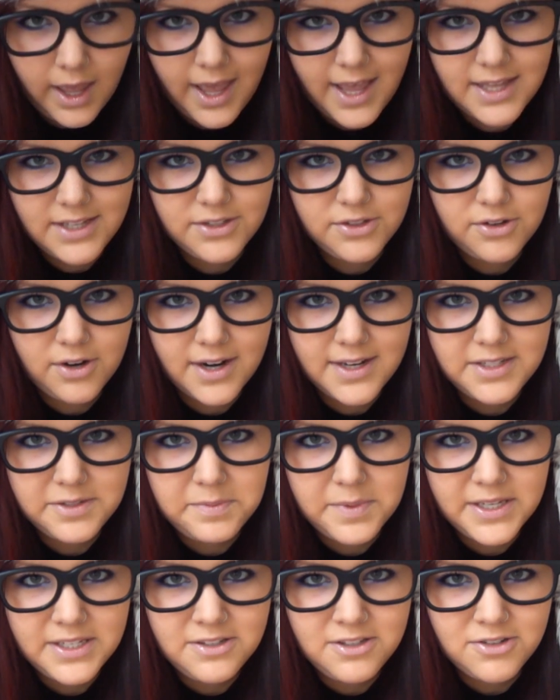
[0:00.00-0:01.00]
Is
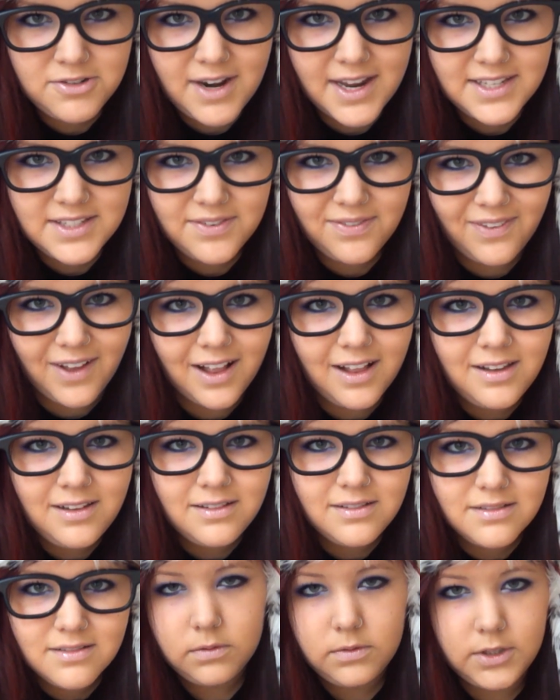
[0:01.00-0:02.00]
Christmas stressful?
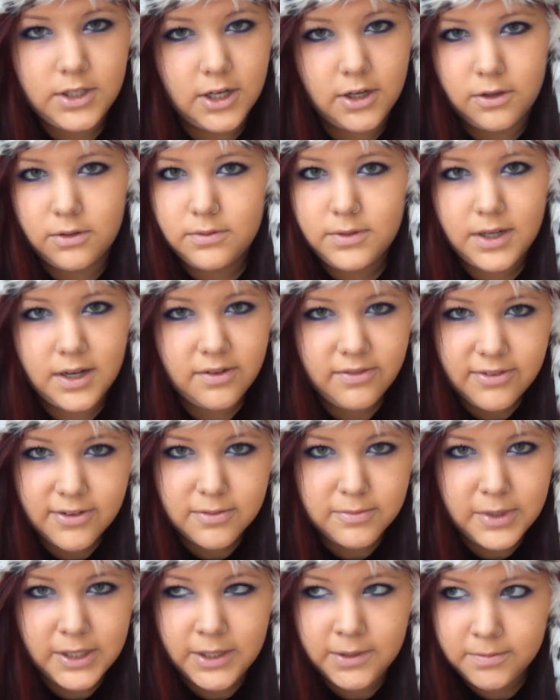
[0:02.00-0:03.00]
No, not for
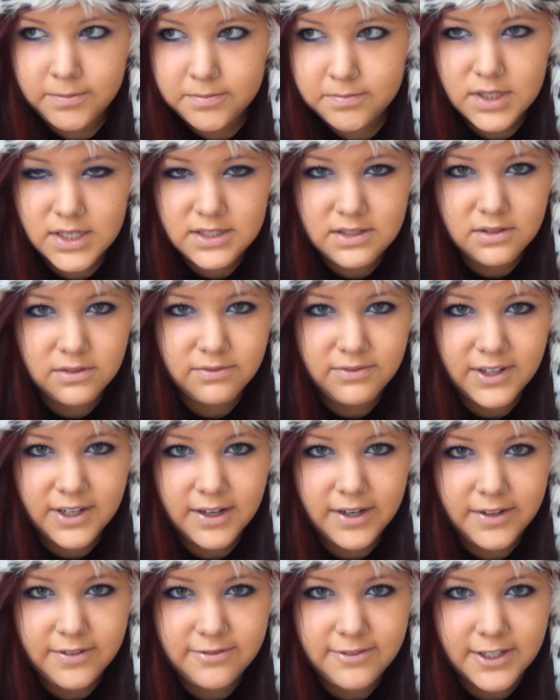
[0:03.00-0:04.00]
me. It's a
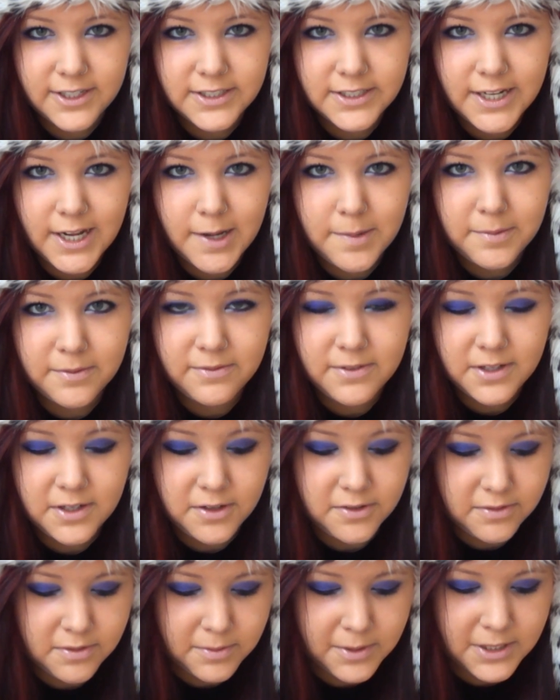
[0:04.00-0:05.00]
very fun time of the
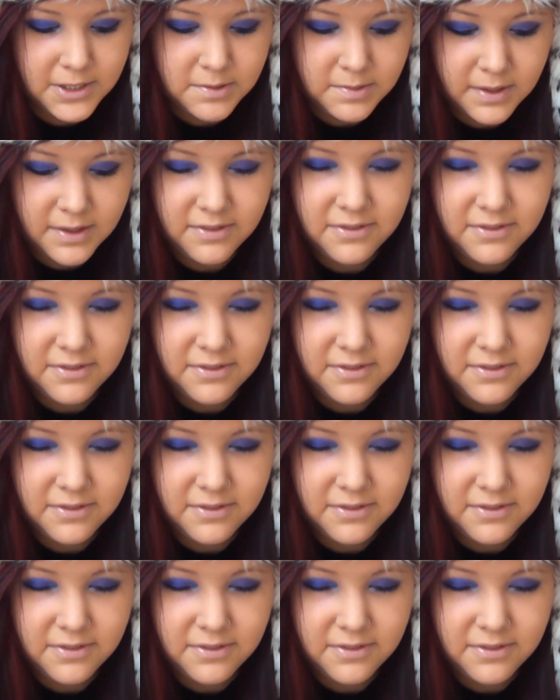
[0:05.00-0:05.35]
year for me. It's my